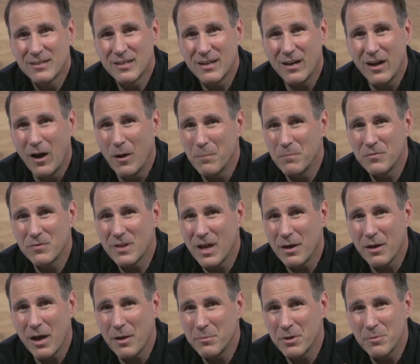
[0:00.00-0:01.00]
Um,
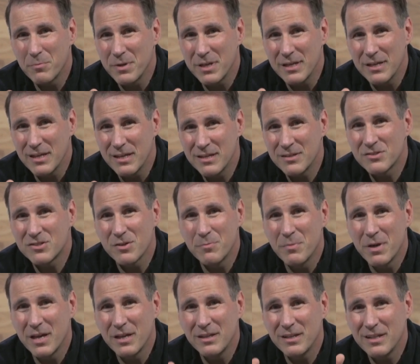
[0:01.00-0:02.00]
I'm going to be
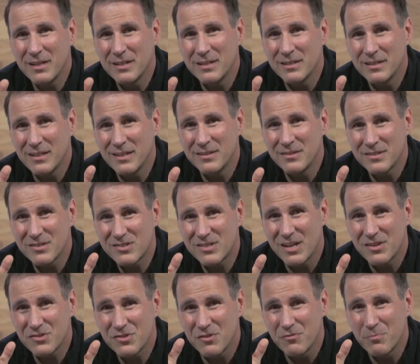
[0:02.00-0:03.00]
intimate in, in the
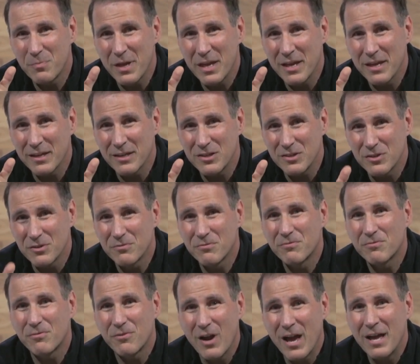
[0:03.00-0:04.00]
sense of being your
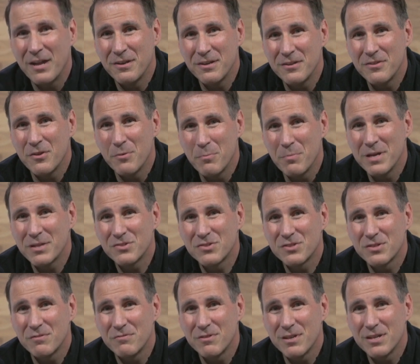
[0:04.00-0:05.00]
friend in the
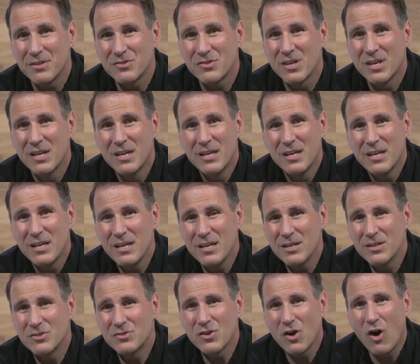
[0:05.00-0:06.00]
midst of this
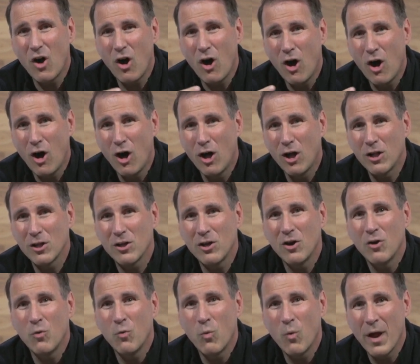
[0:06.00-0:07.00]
is all
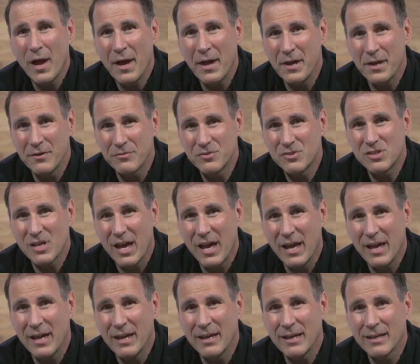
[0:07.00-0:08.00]
a way of
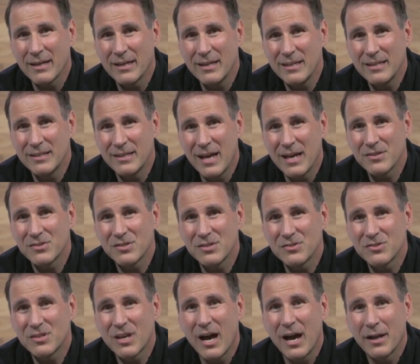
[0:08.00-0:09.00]
saying, in
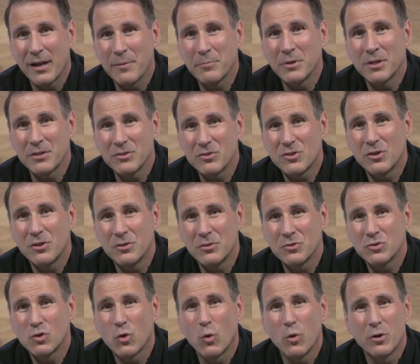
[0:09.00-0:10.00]
essence, God, I'm going to
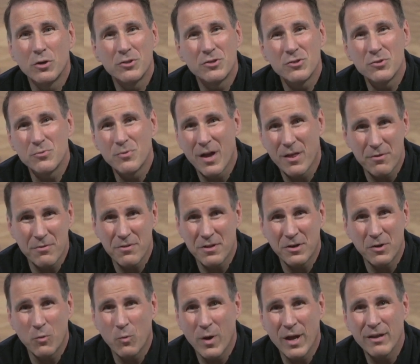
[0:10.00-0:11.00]
turn towards you rather
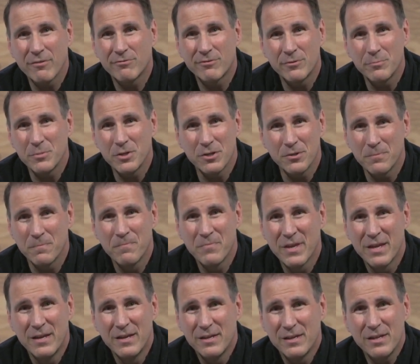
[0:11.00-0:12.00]
than away from you
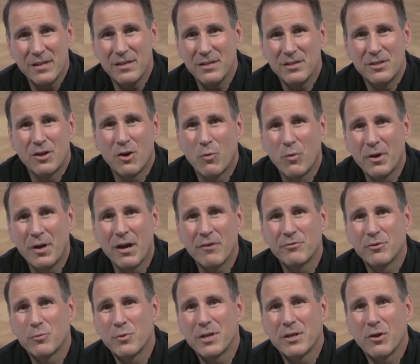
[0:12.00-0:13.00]
you know,
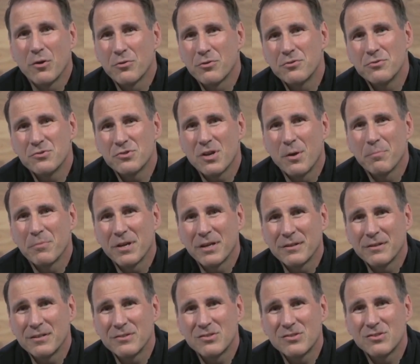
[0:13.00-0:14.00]
whenever we go through
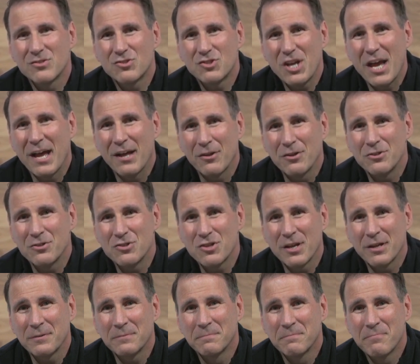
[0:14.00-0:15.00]
something that's
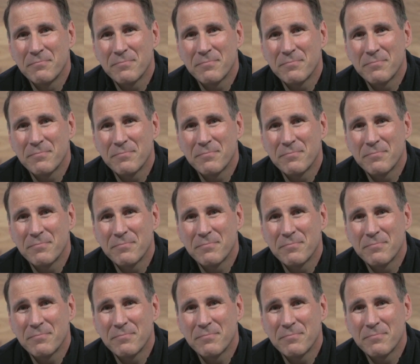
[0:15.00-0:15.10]
challenging,